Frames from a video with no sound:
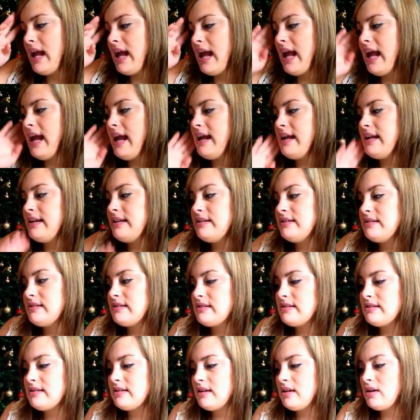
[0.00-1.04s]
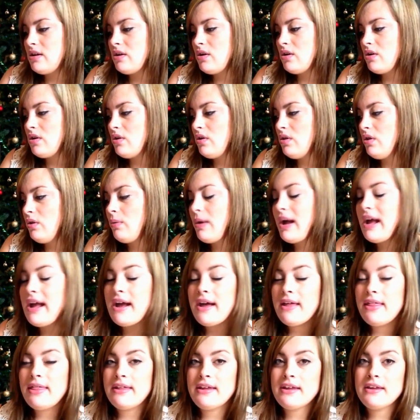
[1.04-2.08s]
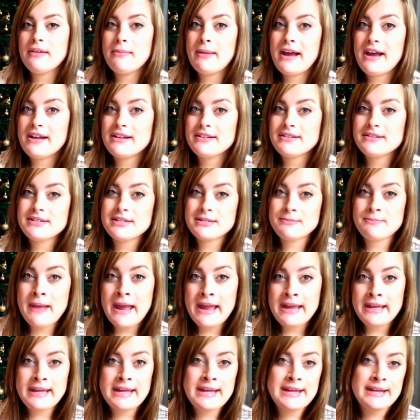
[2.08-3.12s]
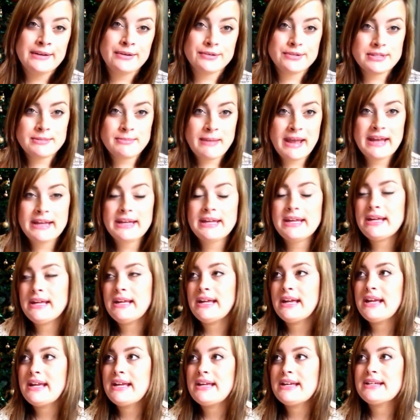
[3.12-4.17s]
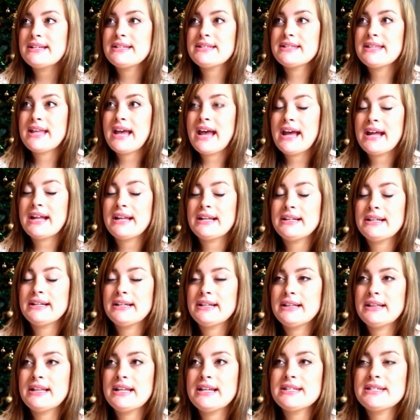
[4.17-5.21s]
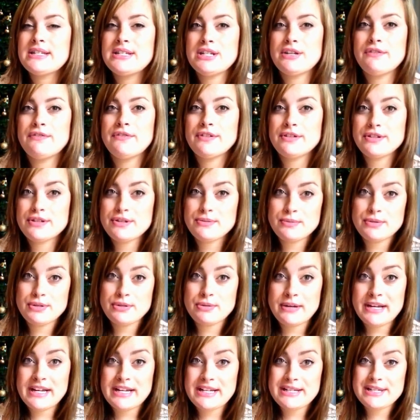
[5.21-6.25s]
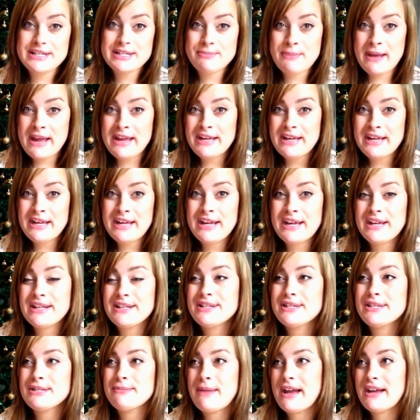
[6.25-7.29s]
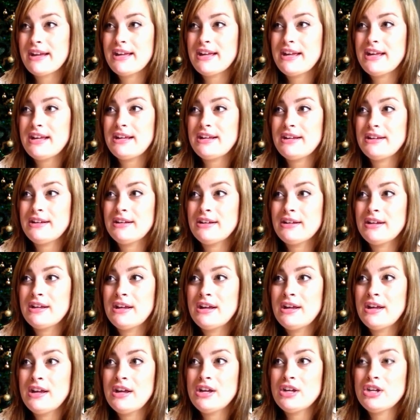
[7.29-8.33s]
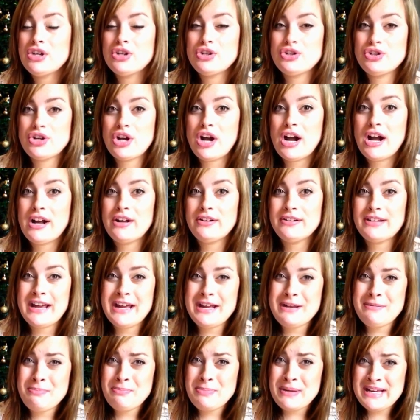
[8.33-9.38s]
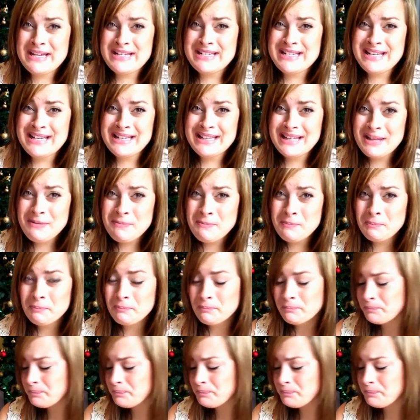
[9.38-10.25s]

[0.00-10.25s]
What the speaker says: And the way I think about spanking or smacking is that there's a difference between spanking and smacking your child and beating them.